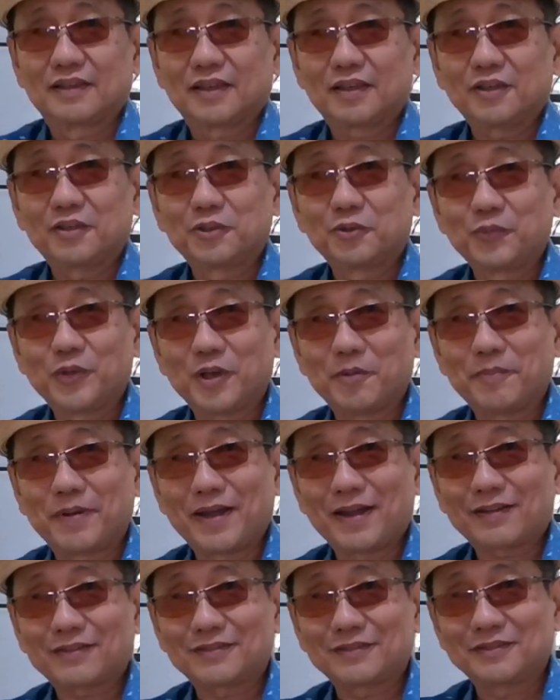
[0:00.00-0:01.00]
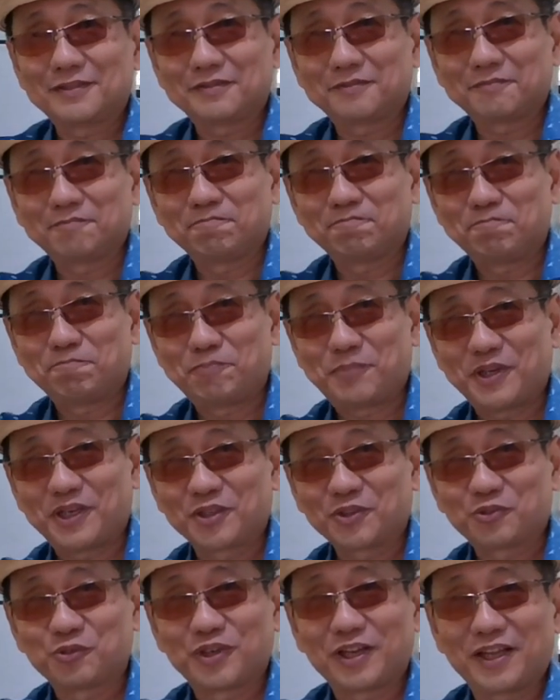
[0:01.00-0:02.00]
Hello, we are back.
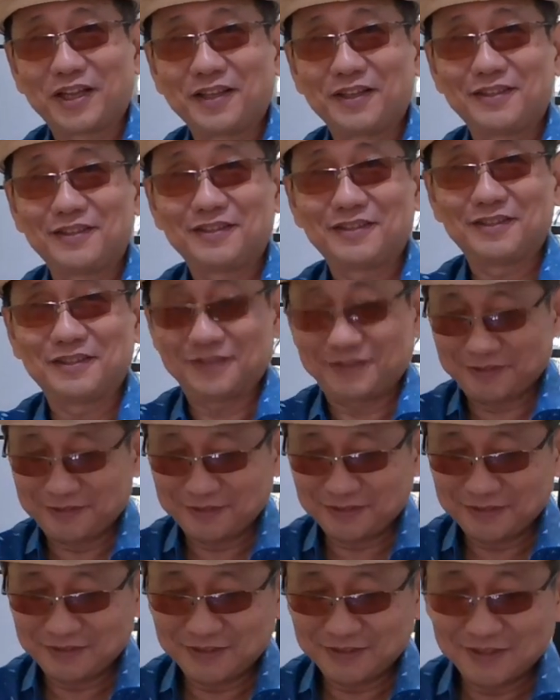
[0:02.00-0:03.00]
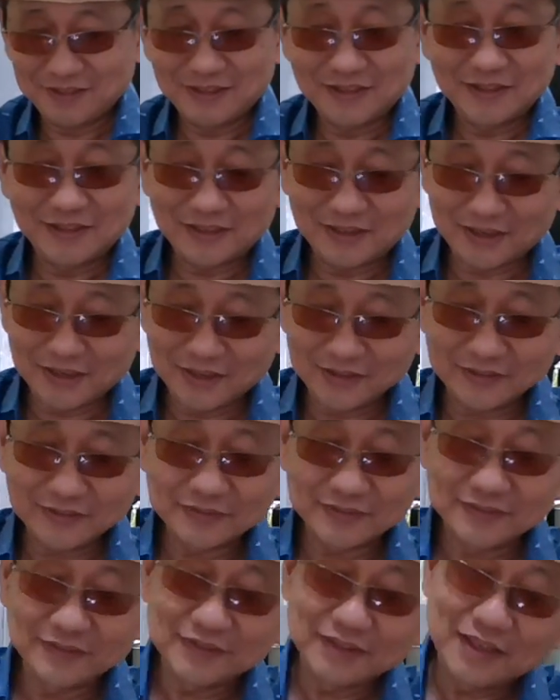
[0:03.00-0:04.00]
Peter today. Yeah.
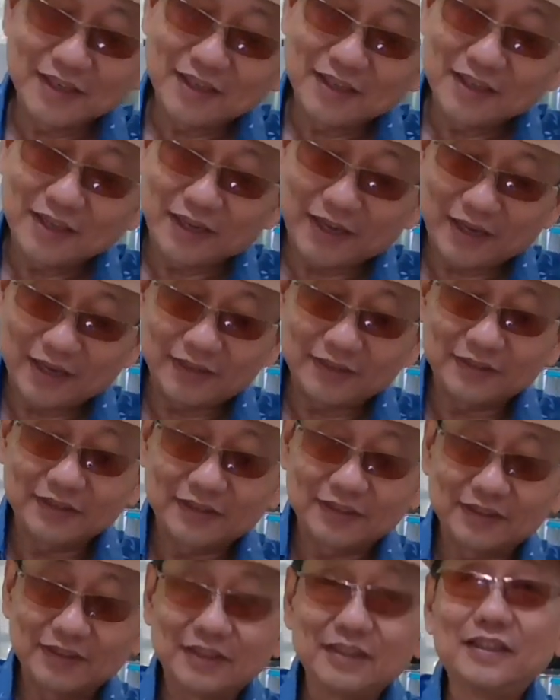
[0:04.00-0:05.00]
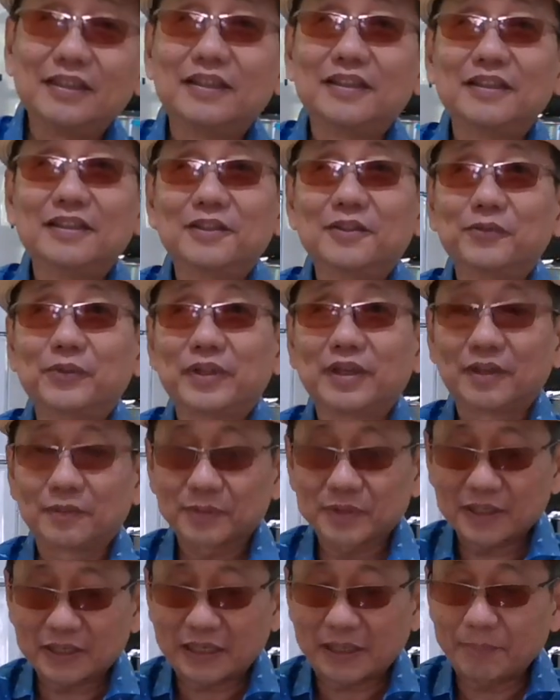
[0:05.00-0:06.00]
And we
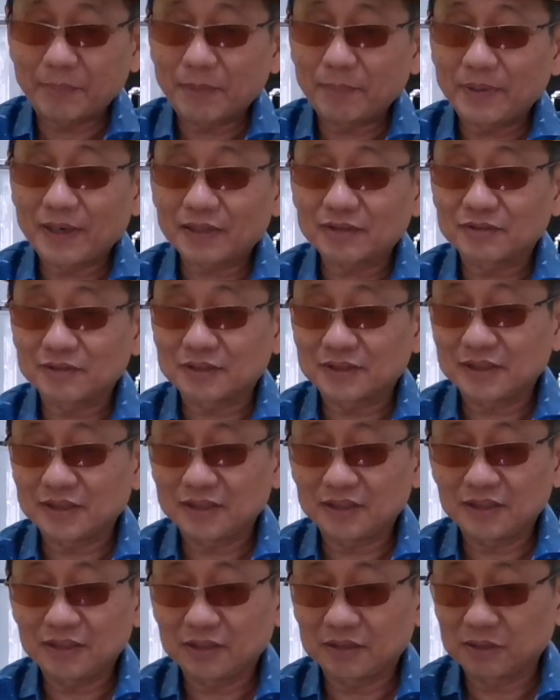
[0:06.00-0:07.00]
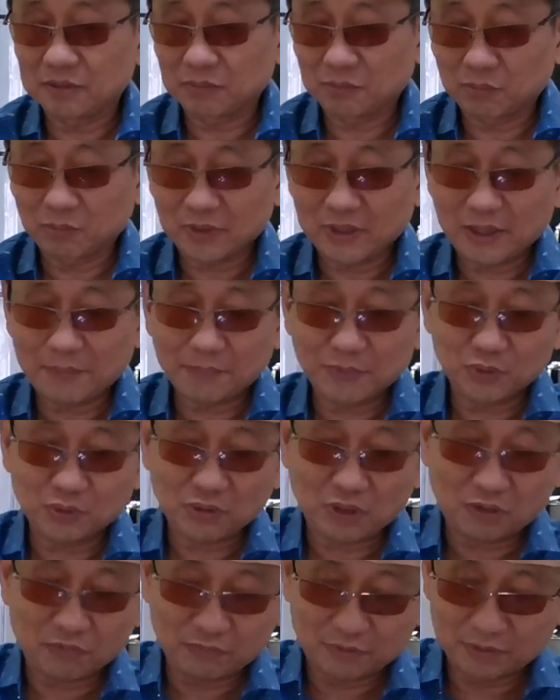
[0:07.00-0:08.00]
are coming back to see what happened
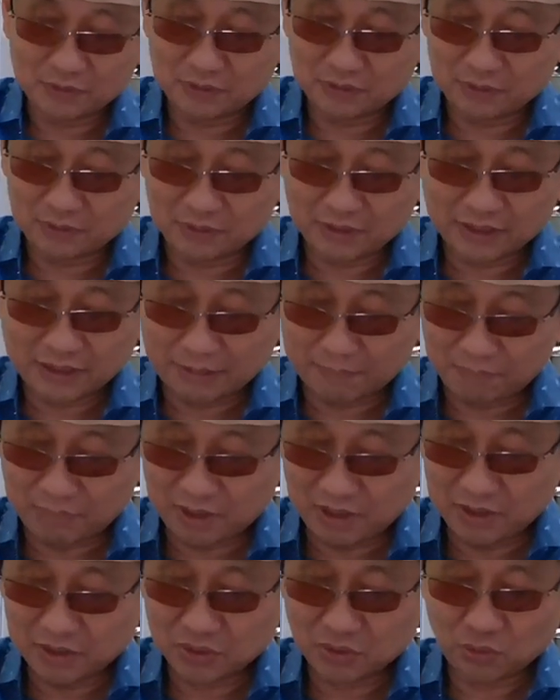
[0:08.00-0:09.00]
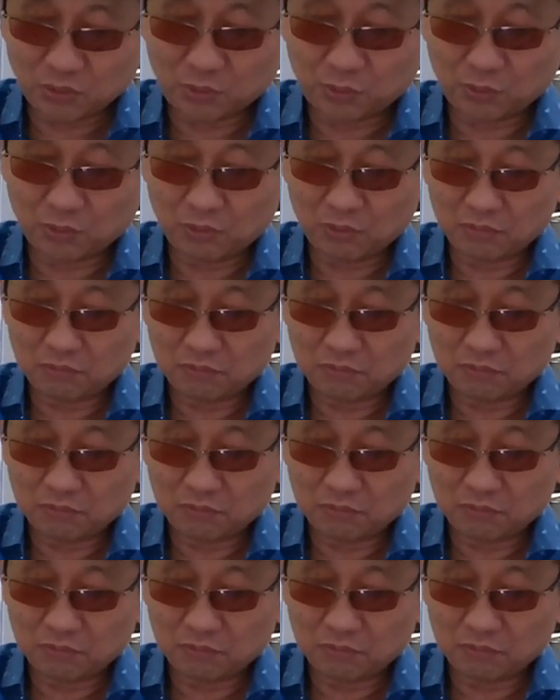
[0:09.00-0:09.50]
to our Ikan Bilis for